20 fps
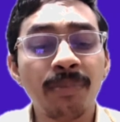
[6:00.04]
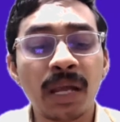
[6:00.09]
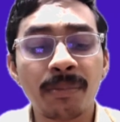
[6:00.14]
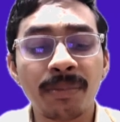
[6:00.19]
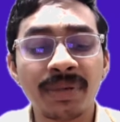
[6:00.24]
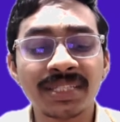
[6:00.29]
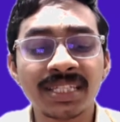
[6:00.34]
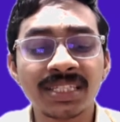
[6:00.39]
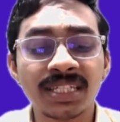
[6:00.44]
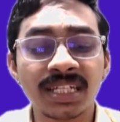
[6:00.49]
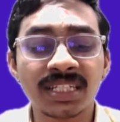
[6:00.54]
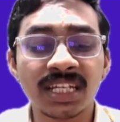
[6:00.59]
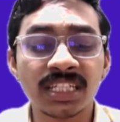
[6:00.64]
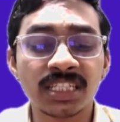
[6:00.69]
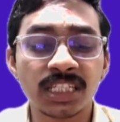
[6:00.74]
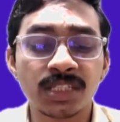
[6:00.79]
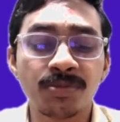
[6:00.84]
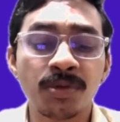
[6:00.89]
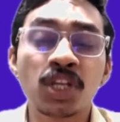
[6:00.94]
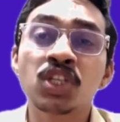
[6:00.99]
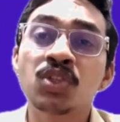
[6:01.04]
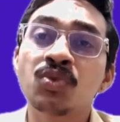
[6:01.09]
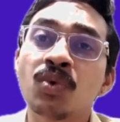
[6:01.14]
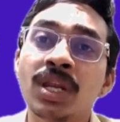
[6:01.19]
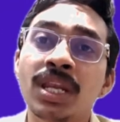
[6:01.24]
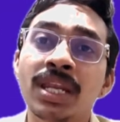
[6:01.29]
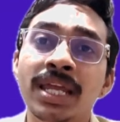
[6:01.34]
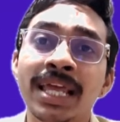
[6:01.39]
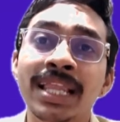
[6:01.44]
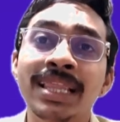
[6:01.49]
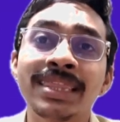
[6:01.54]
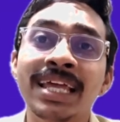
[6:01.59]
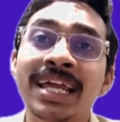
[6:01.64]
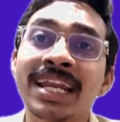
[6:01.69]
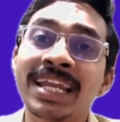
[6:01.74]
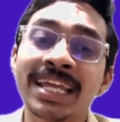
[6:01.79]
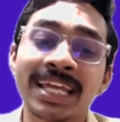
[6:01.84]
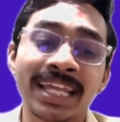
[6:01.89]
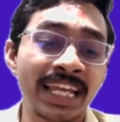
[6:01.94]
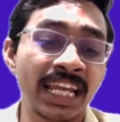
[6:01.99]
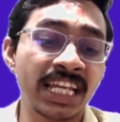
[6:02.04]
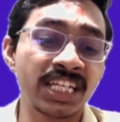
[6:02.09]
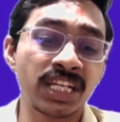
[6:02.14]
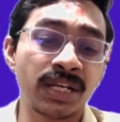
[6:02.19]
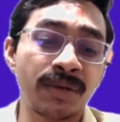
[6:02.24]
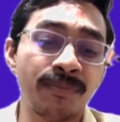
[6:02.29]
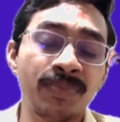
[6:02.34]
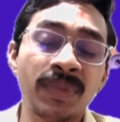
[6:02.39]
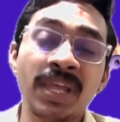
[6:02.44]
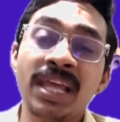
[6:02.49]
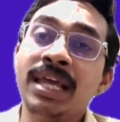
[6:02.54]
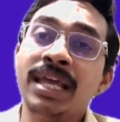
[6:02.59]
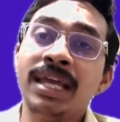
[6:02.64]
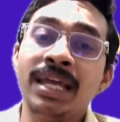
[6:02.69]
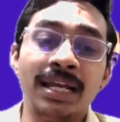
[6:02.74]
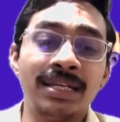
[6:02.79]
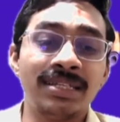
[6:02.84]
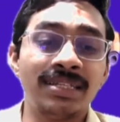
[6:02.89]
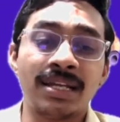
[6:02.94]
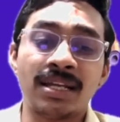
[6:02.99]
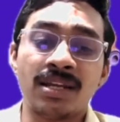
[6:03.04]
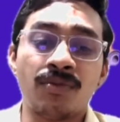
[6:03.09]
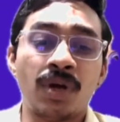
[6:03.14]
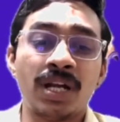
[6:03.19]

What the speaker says: purposes such as spiritual, health and recreation, etc.